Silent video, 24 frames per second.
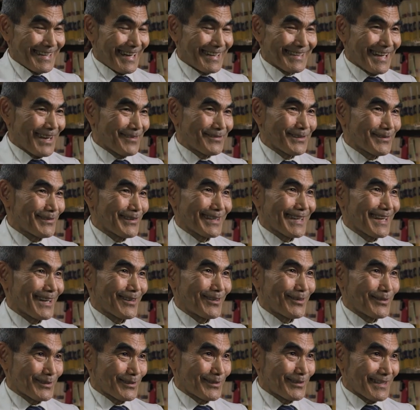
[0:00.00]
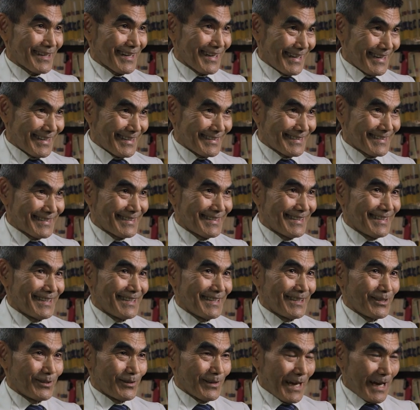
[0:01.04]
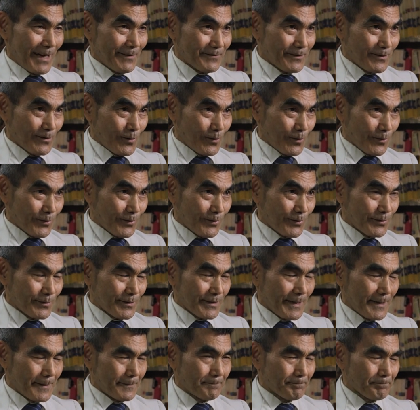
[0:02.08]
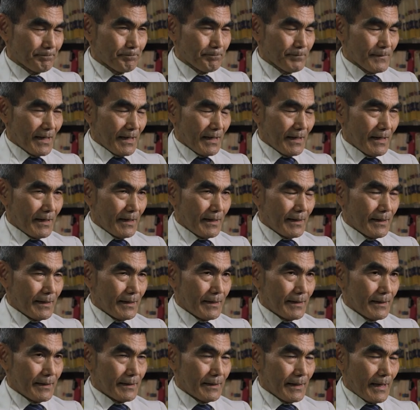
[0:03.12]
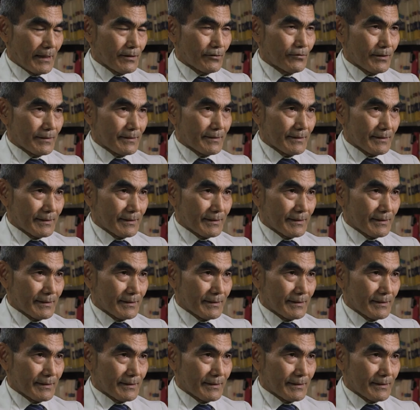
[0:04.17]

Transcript: Not everybody can go to the college. You have to go through the uh, entrance